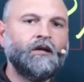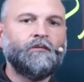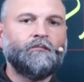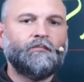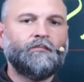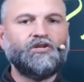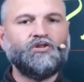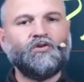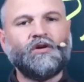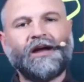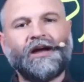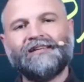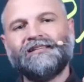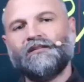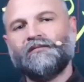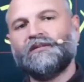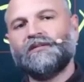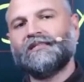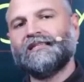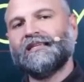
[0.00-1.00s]
But you guys
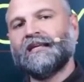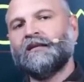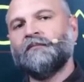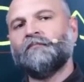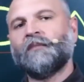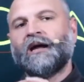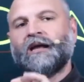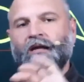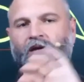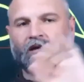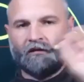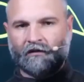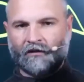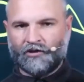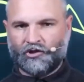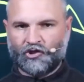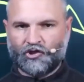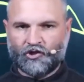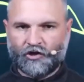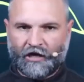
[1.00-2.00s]
have seen my
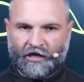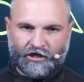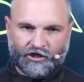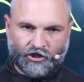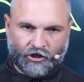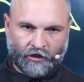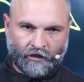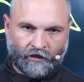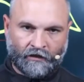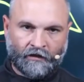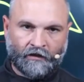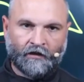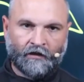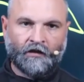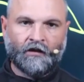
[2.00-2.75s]
illustration